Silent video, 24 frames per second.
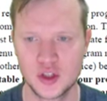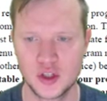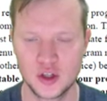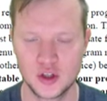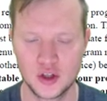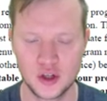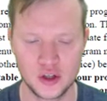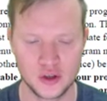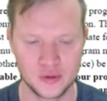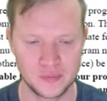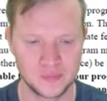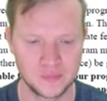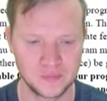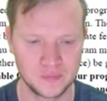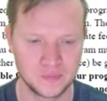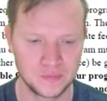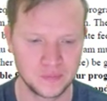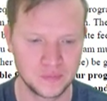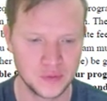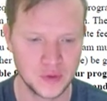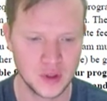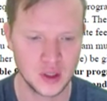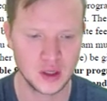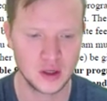going on.
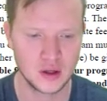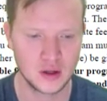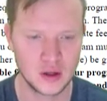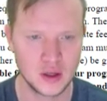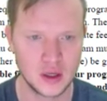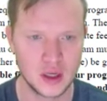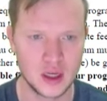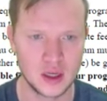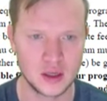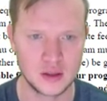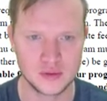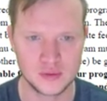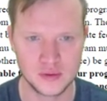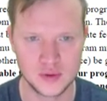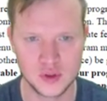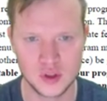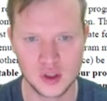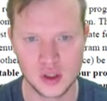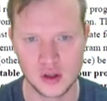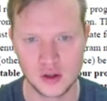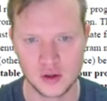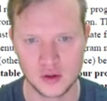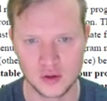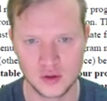Okay,
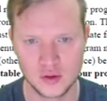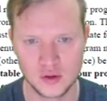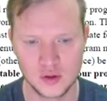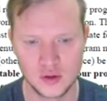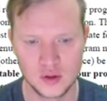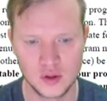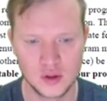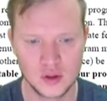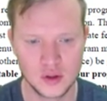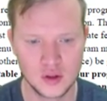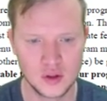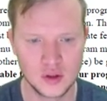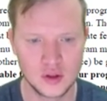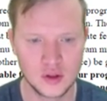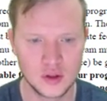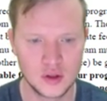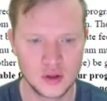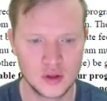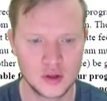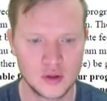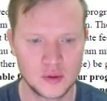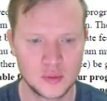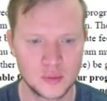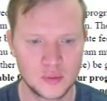so
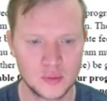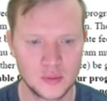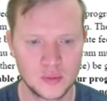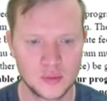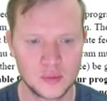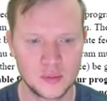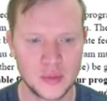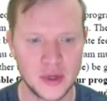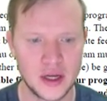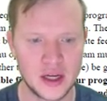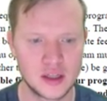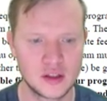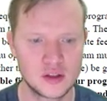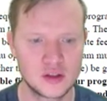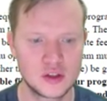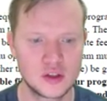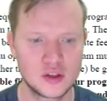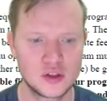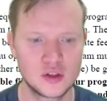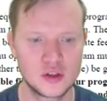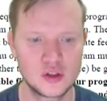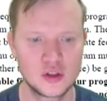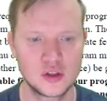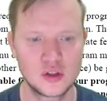back
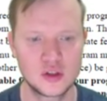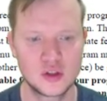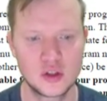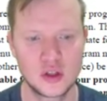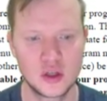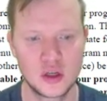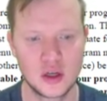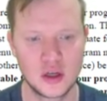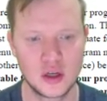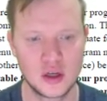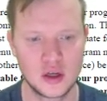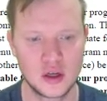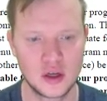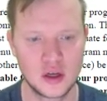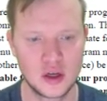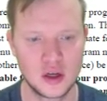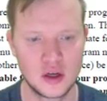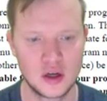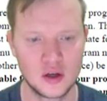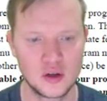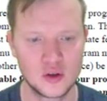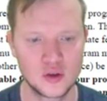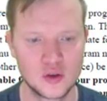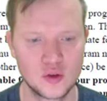to
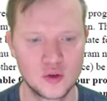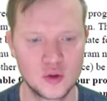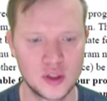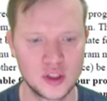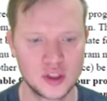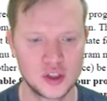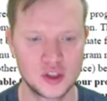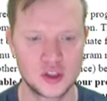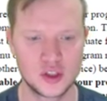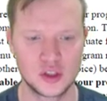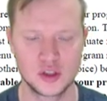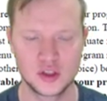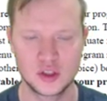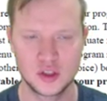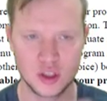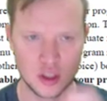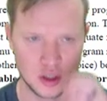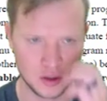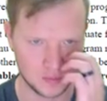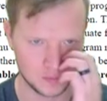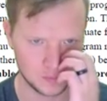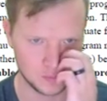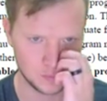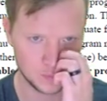our question.
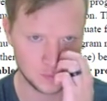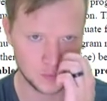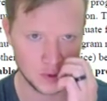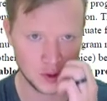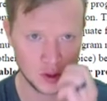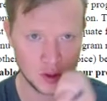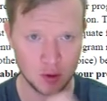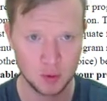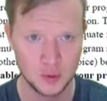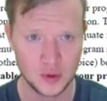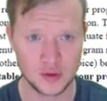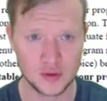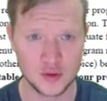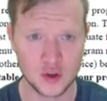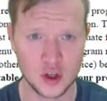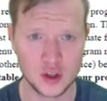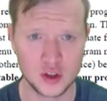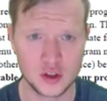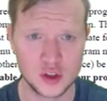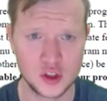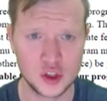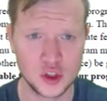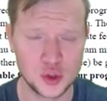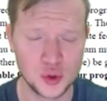So we've
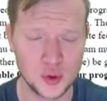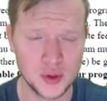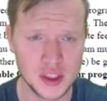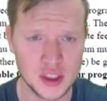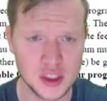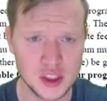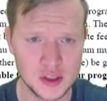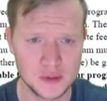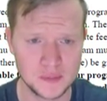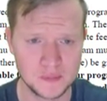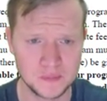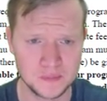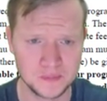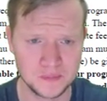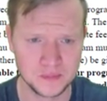got choice